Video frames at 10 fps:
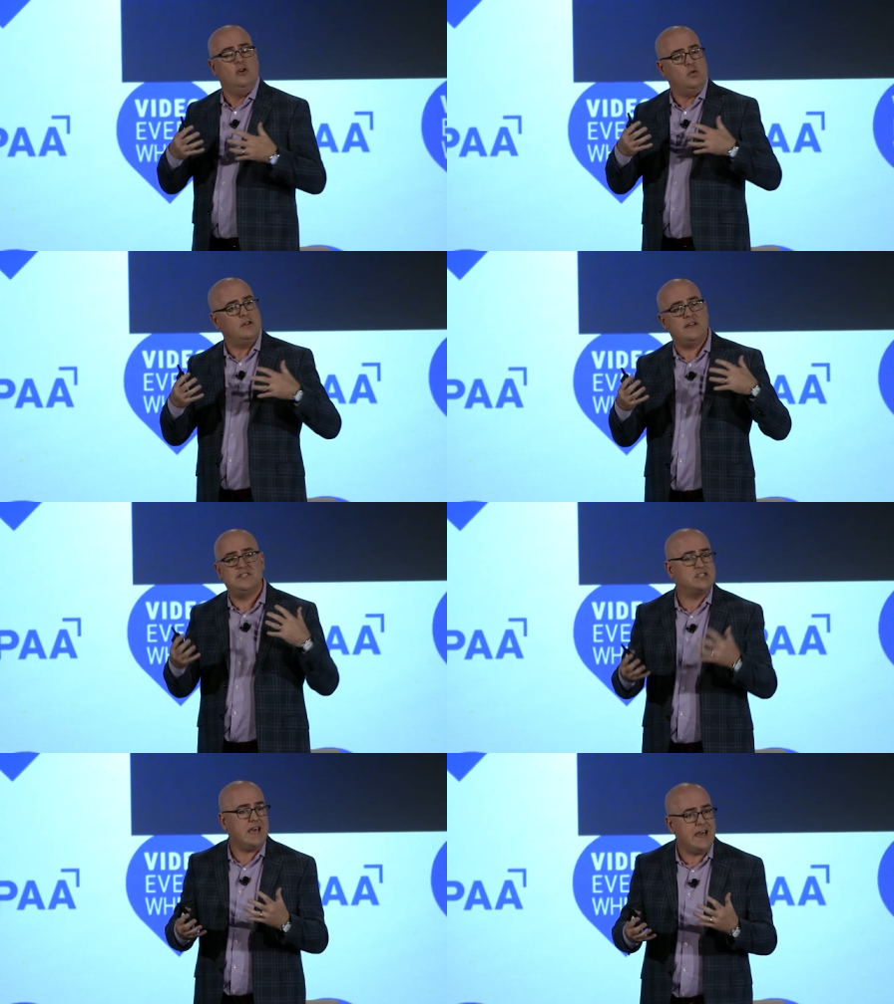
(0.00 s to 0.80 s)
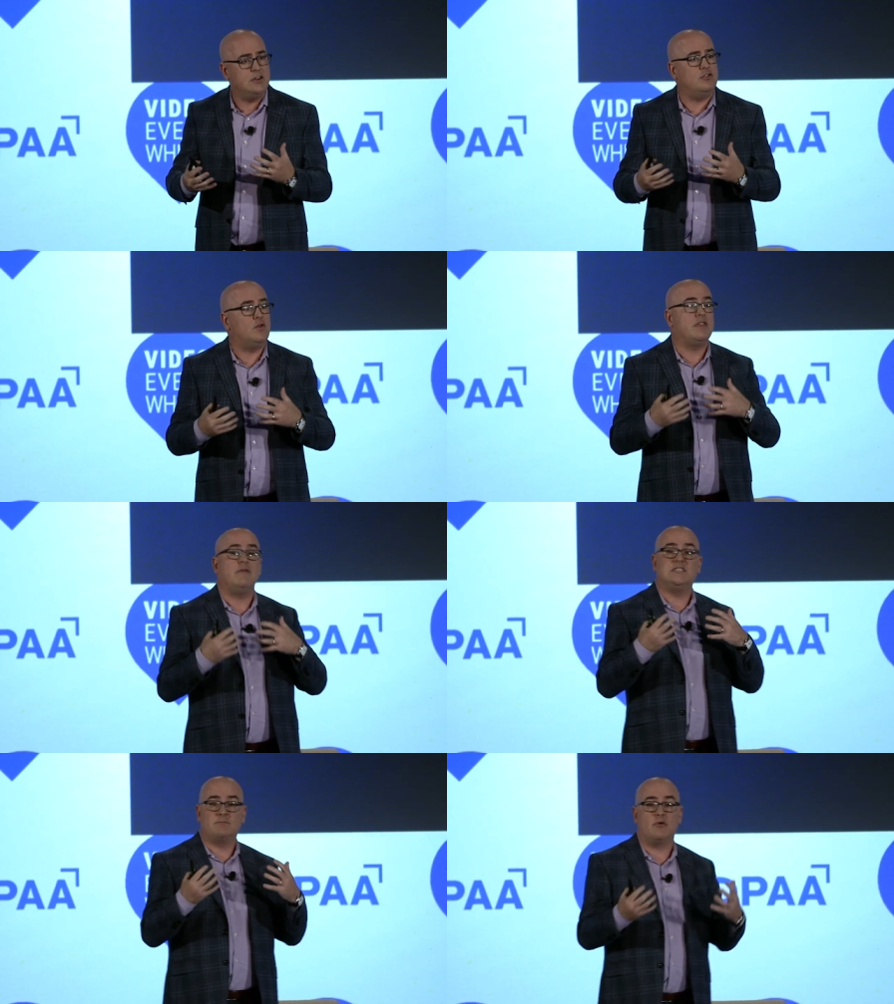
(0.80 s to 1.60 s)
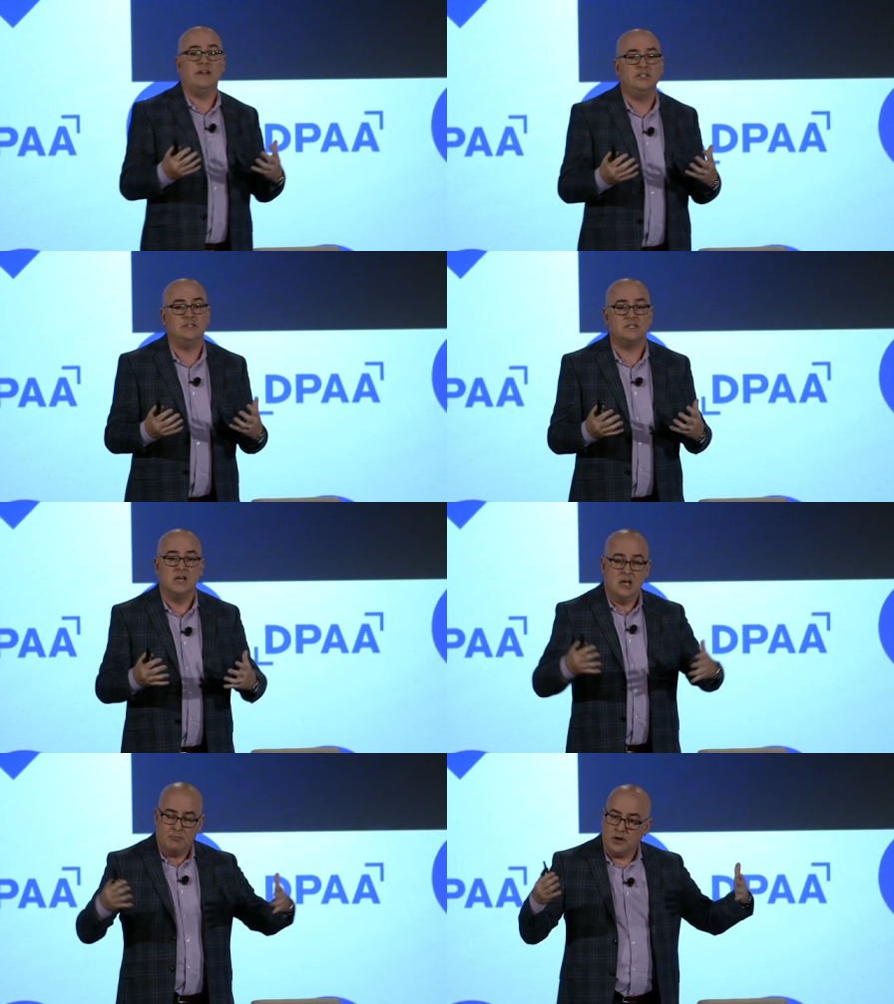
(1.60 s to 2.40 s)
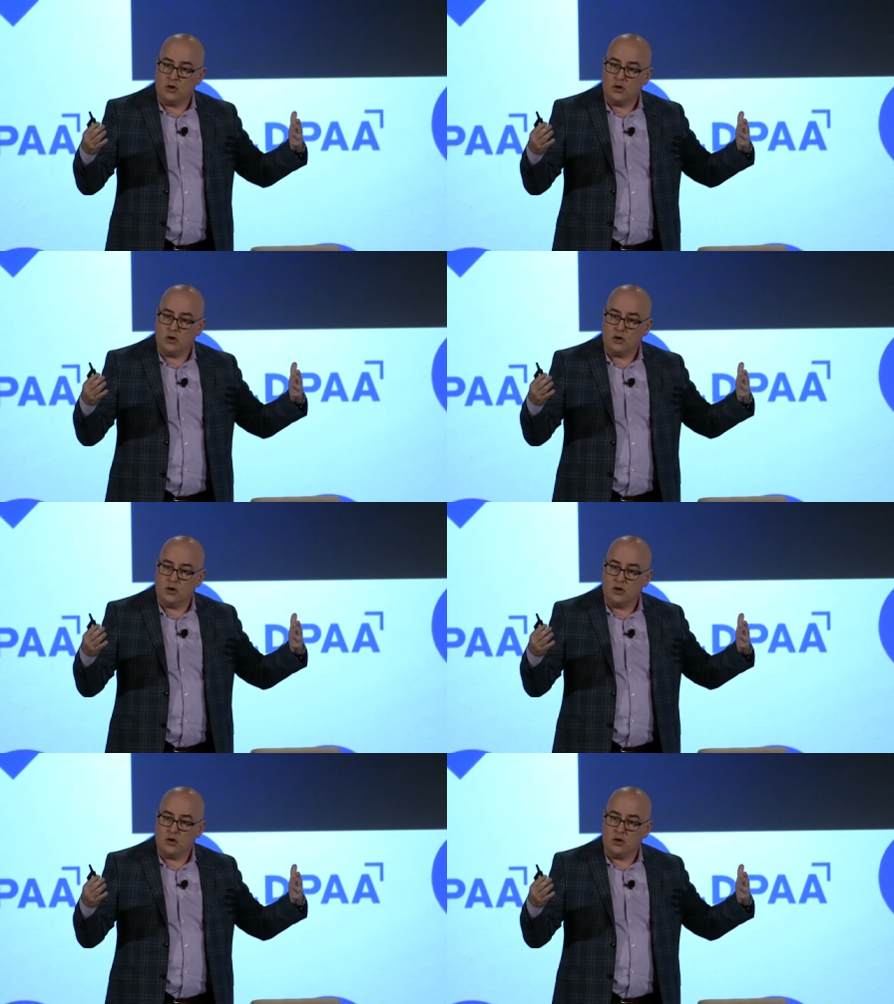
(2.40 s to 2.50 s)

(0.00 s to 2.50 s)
What are they scared of? What are their aspirations? Putting